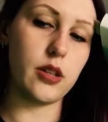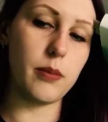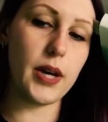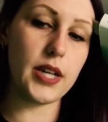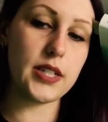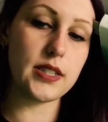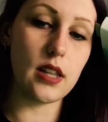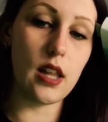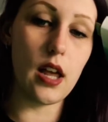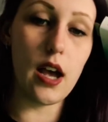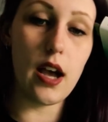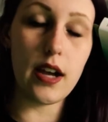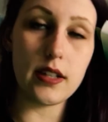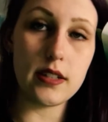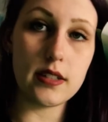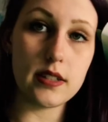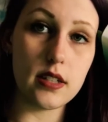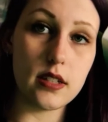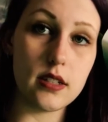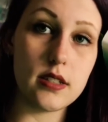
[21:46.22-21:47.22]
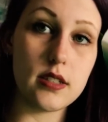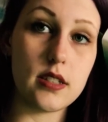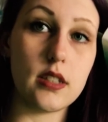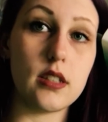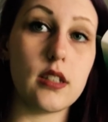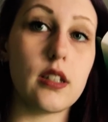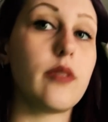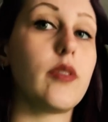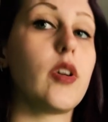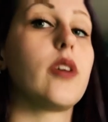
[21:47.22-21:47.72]
Best Lies,
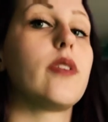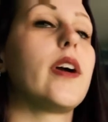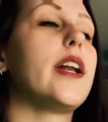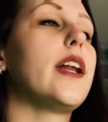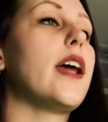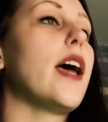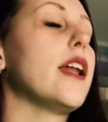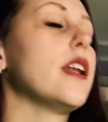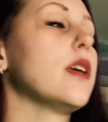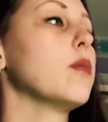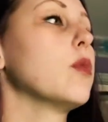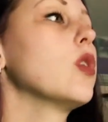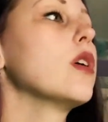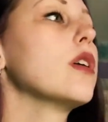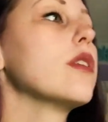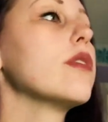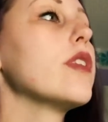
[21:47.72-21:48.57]
still have not read any more of